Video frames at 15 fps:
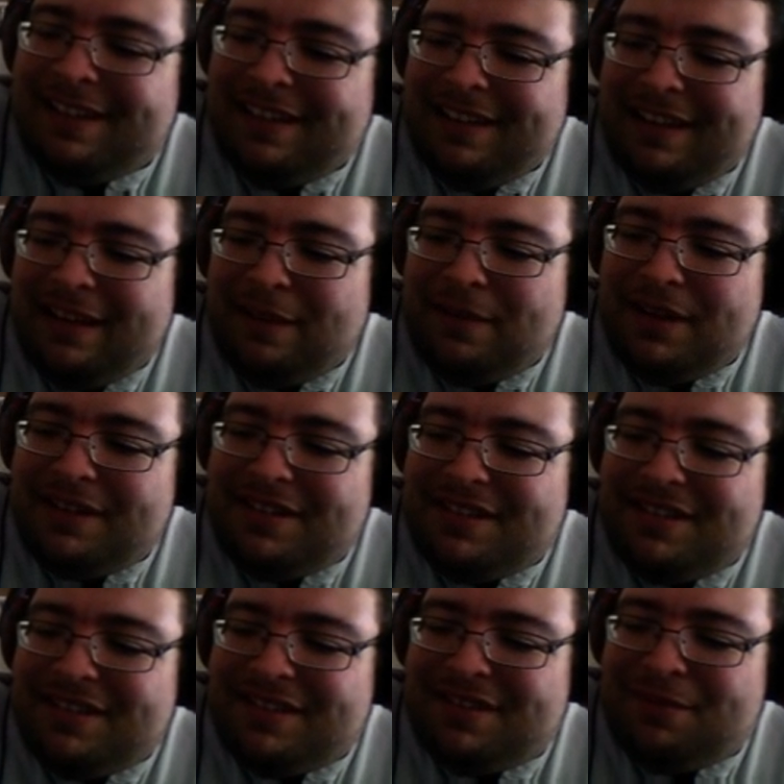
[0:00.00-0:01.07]
which
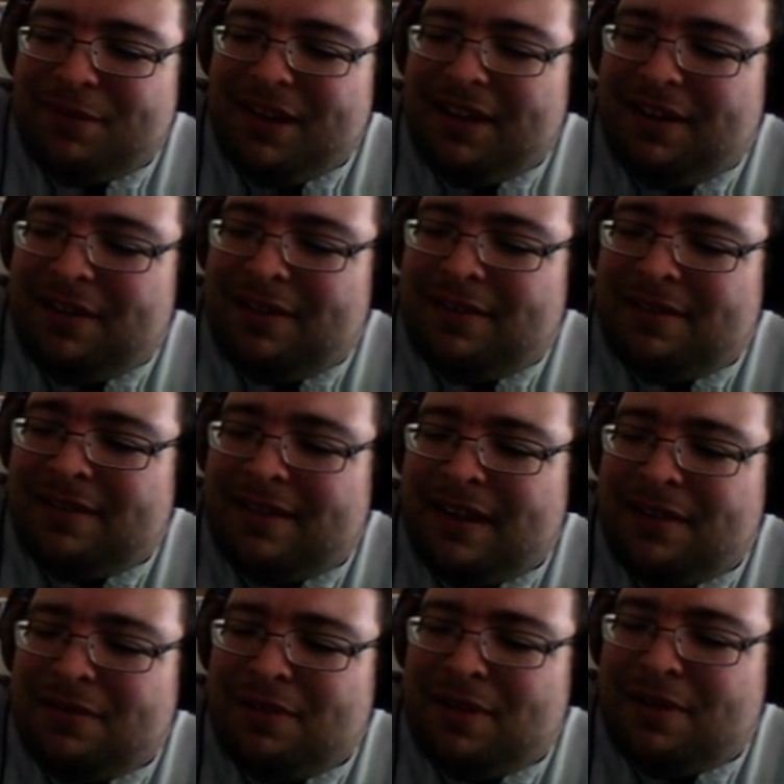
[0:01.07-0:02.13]
is weird. I
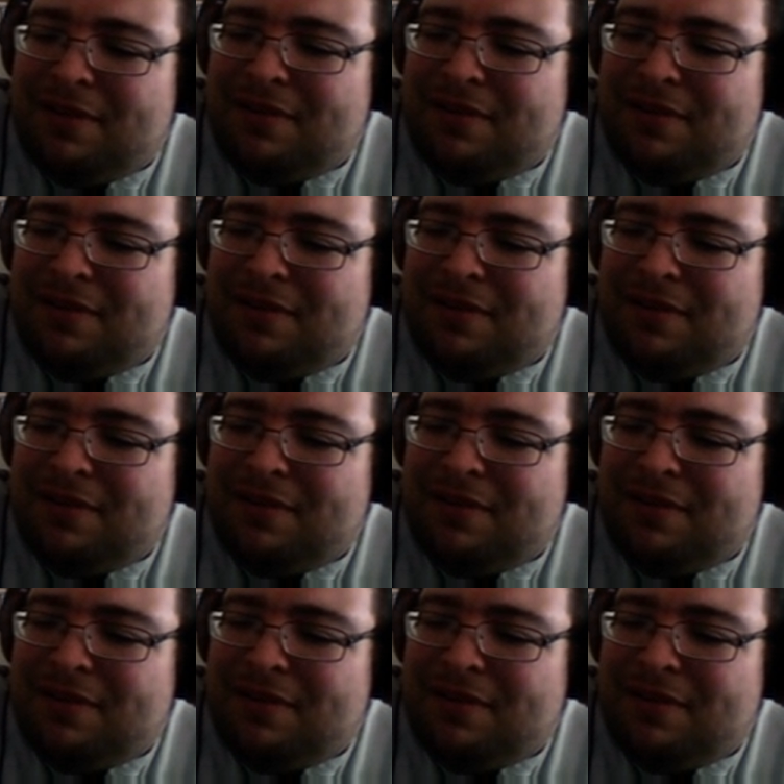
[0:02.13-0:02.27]
don't know